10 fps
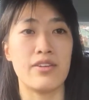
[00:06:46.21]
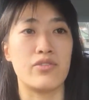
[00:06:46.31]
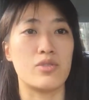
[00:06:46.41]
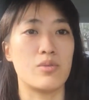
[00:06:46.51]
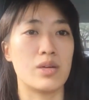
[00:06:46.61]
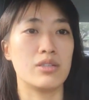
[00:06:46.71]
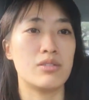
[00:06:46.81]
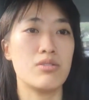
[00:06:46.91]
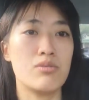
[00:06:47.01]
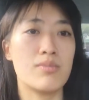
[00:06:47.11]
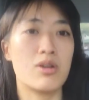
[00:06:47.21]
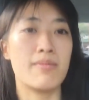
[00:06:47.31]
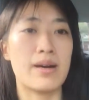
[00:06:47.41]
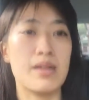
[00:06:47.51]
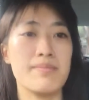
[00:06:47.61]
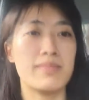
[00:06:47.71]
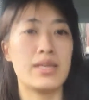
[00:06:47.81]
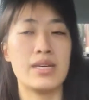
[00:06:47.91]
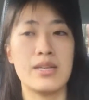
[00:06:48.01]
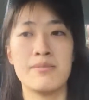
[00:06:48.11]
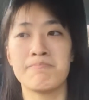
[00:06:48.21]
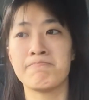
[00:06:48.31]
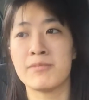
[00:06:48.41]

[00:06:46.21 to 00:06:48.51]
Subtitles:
If you want to know more about me,